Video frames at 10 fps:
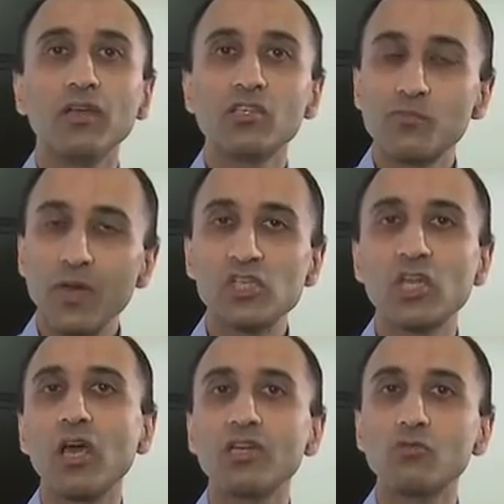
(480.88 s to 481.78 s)

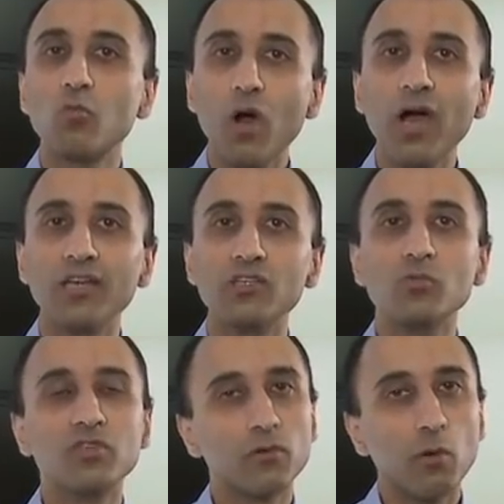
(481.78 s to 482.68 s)
specialized wires
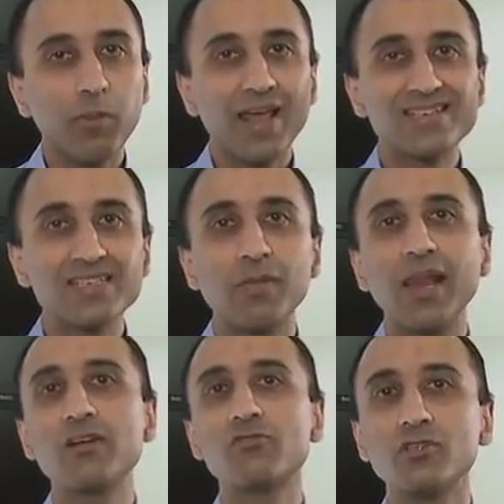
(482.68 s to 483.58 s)
which have got platinum
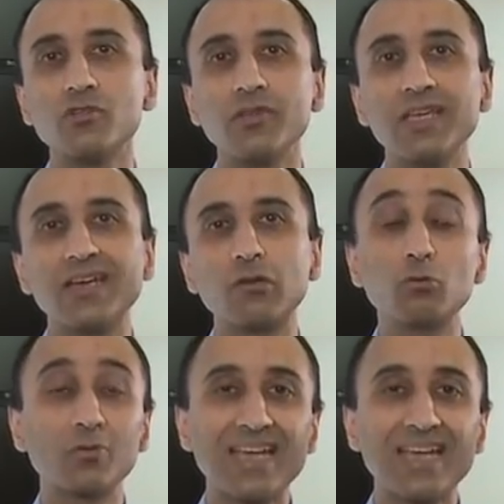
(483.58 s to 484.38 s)
electrodes on the end called